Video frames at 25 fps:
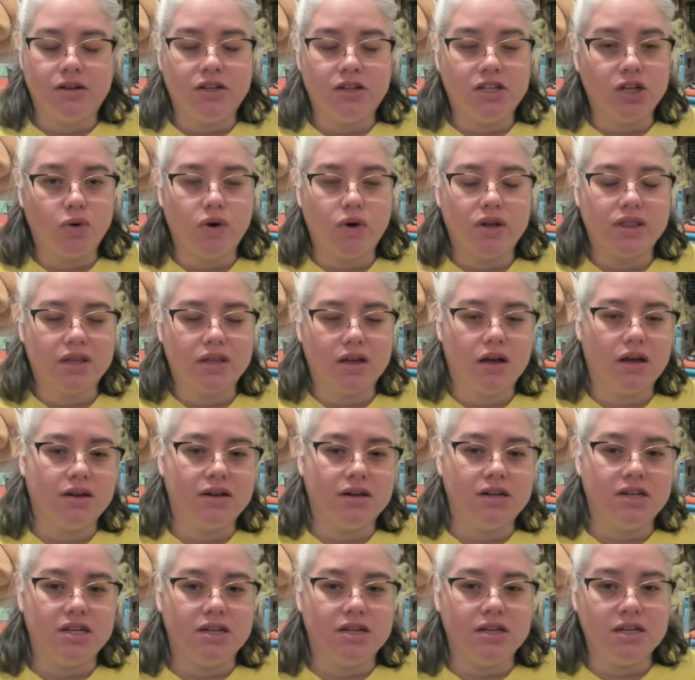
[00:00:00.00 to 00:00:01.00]
deal with
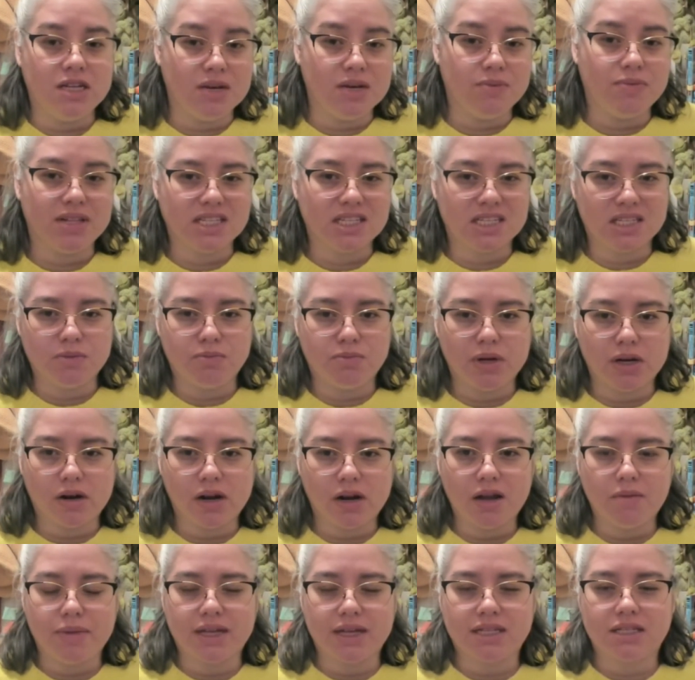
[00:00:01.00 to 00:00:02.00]
a demon
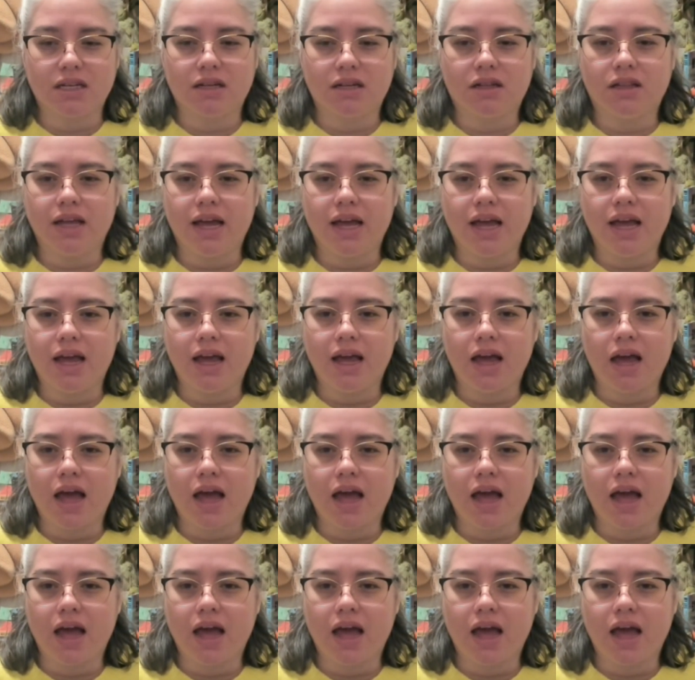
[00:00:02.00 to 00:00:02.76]
spirit, basically,